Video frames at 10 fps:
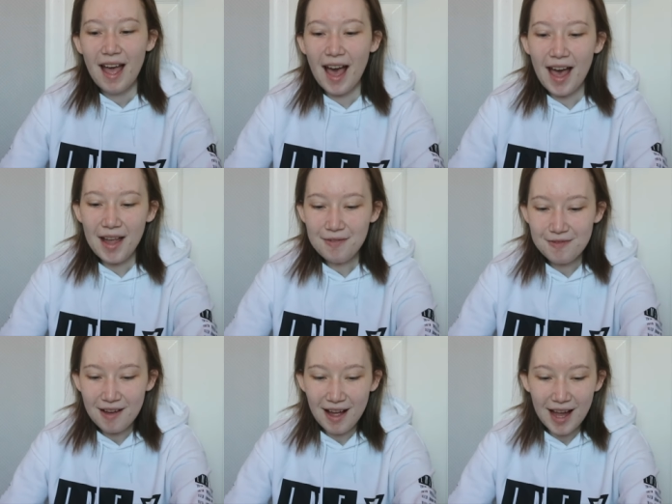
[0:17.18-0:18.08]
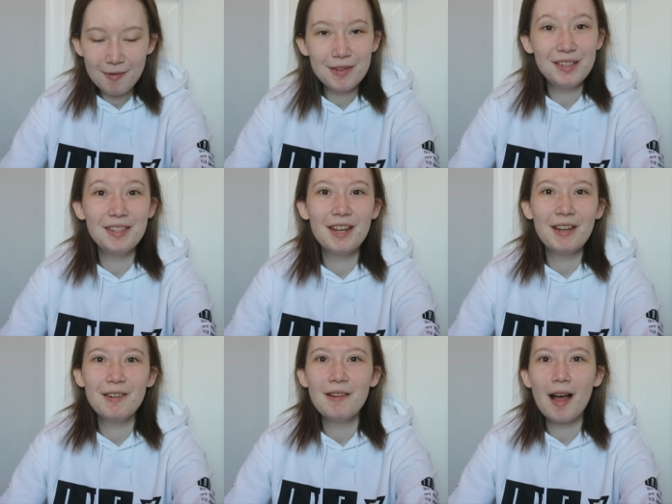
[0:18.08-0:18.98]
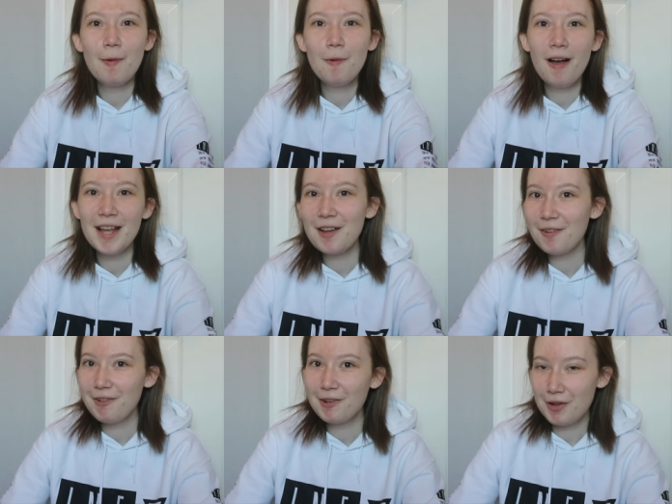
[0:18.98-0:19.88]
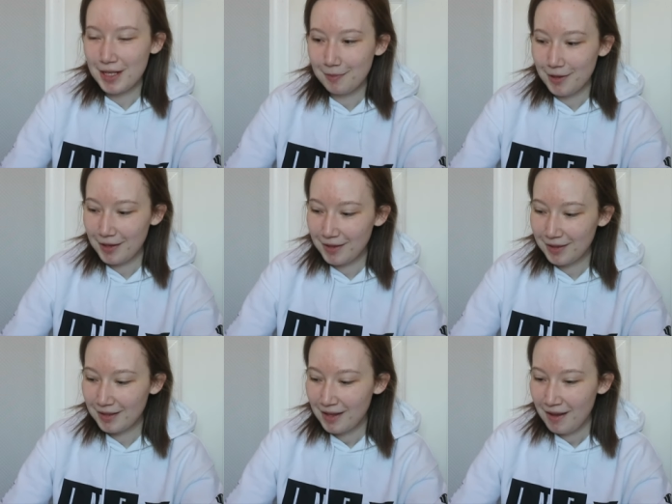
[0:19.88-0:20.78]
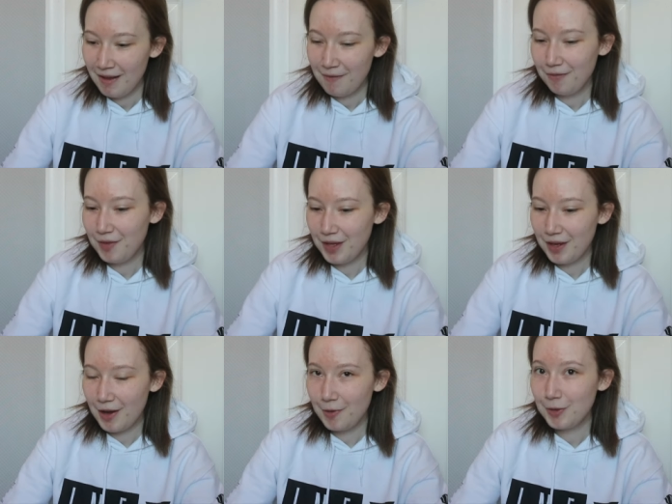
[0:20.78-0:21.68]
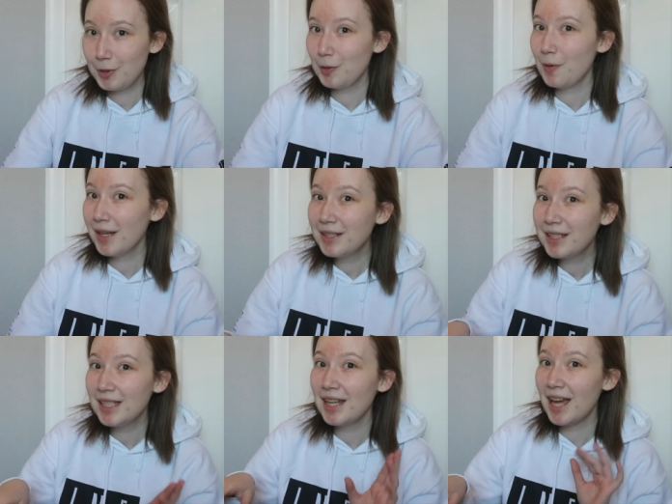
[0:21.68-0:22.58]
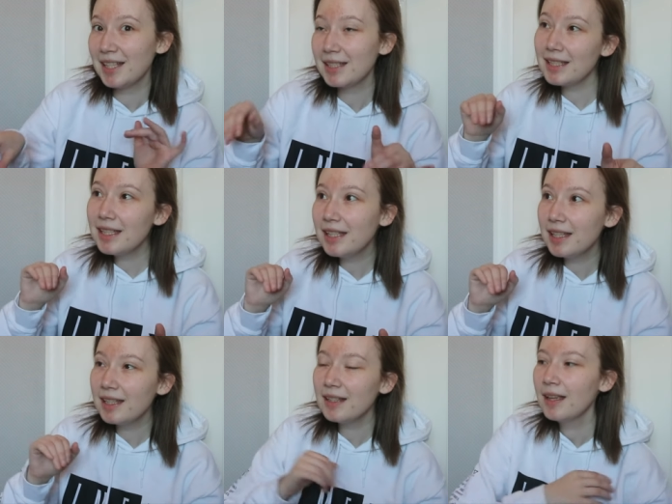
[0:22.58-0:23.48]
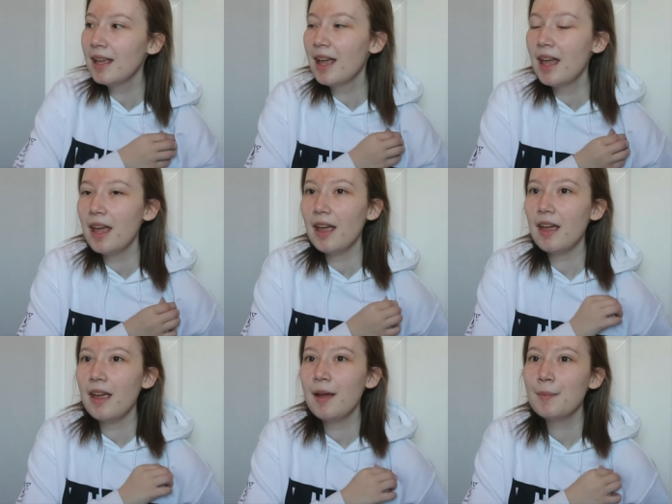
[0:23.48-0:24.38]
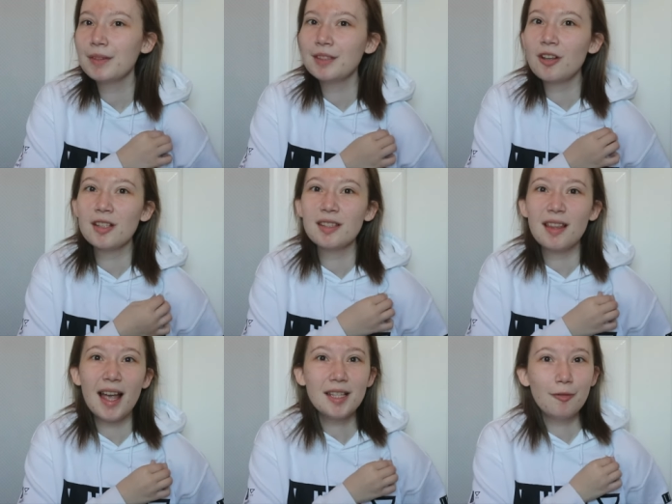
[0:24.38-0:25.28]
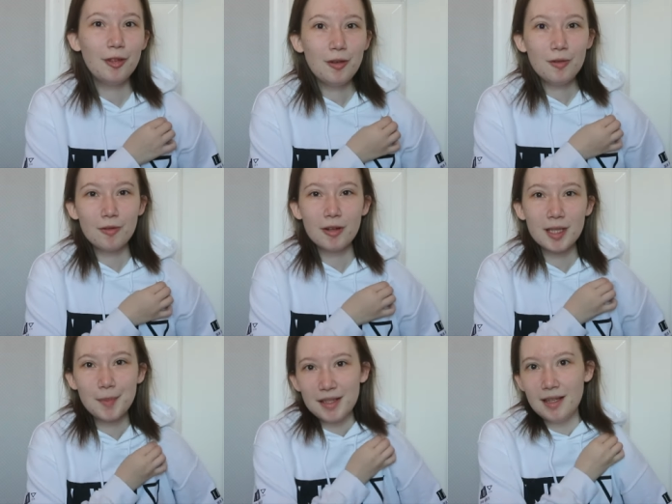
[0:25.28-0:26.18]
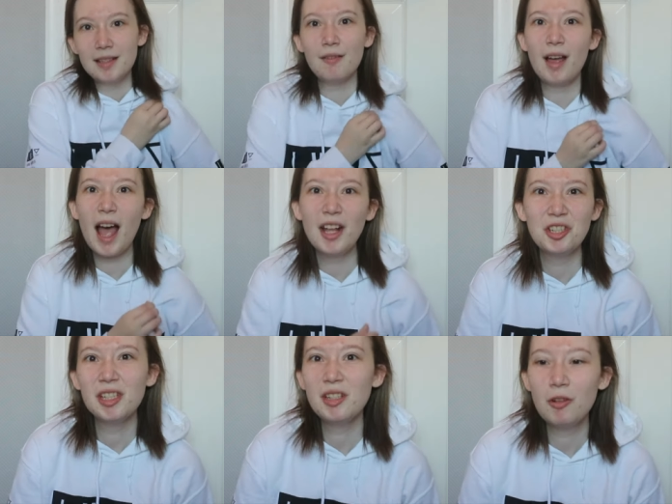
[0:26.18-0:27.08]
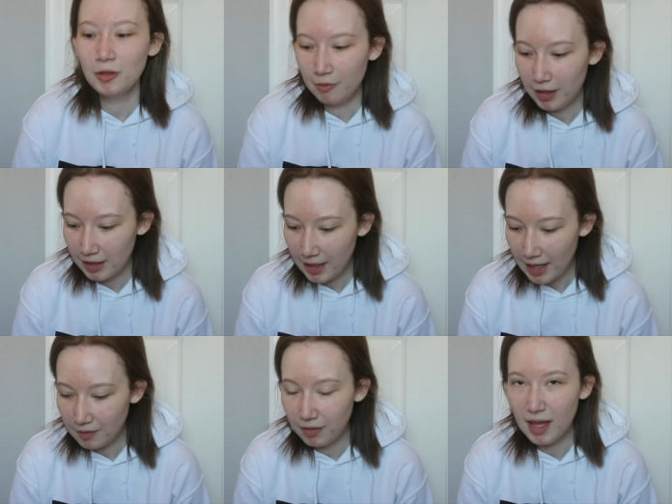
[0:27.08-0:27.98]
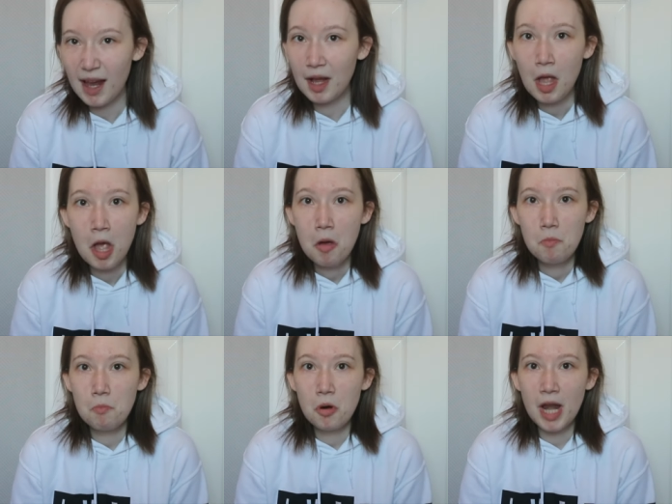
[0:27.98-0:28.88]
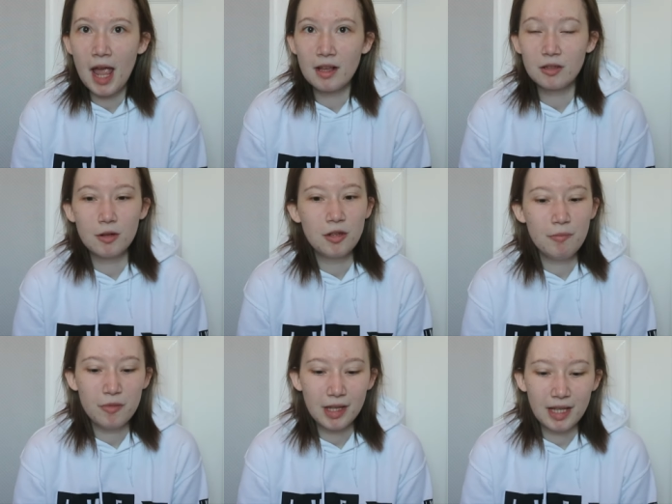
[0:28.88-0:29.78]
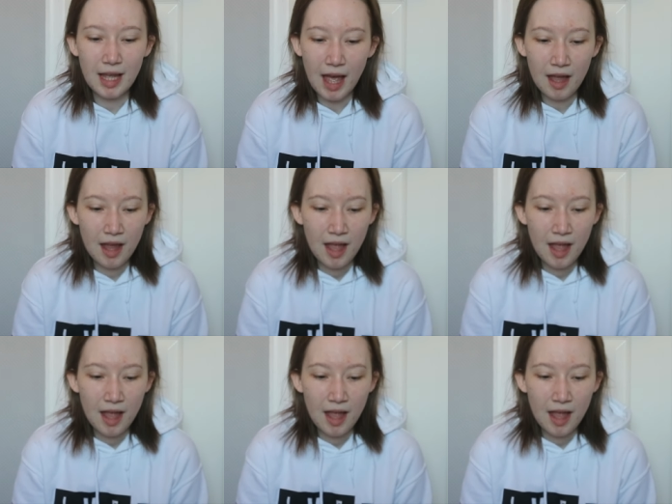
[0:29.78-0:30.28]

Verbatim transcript: I thought I would do a what I got for Christmas video 2019 because the last few Christmases I've actually only really asked for like money, so I didn't really get